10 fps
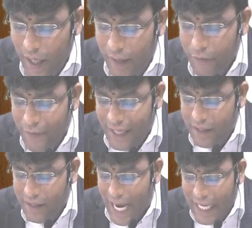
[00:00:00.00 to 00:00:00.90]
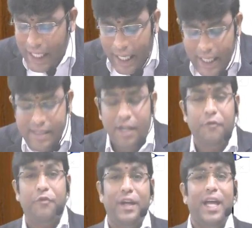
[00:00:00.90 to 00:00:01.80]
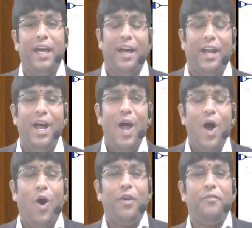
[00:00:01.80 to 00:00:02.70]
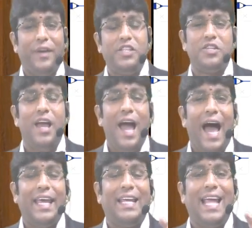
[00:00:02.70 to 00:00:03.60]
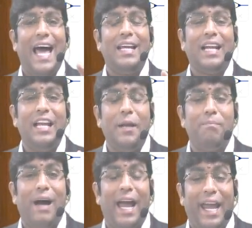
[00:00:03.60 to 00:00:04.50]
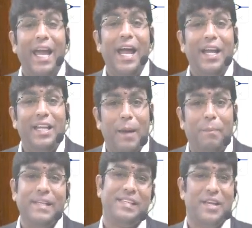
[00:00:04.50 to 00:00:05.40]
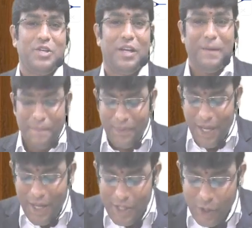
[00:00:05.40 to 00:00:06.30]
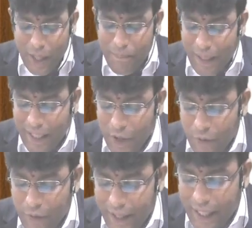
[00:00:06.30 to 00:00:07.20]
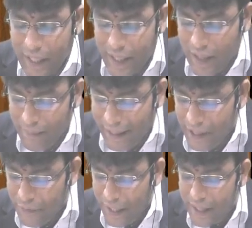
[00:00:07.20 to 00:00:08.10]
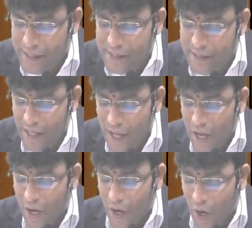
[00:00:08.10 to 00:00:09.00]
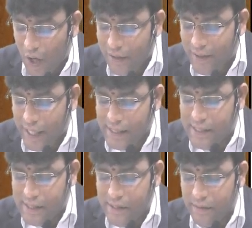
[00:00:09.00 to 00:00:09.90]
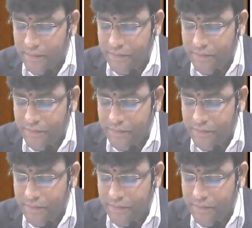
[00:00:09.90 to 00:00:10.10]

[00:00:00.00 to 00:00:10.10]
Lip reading: In fact, that is the figure on which I calculate my depreciation. So let me tell you very clearly, my dear friends, on this,